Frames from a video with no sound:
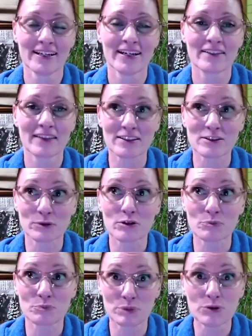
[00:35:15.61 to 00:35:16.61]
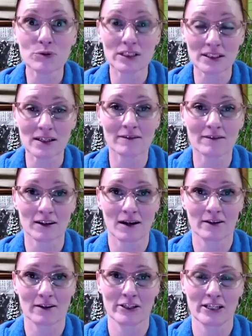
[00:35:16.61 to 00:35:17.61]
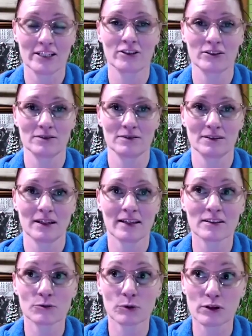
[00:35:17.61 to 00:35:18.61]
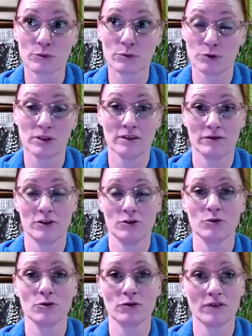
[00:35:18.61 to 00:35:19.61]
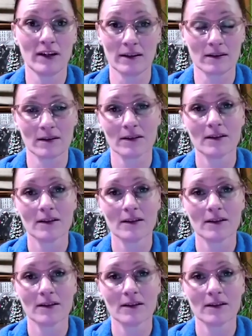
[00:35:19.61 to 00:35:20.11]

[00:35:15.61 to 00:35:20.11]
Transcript: That's one of the beauty of our congregation. That's one of the beauty of the UU faith.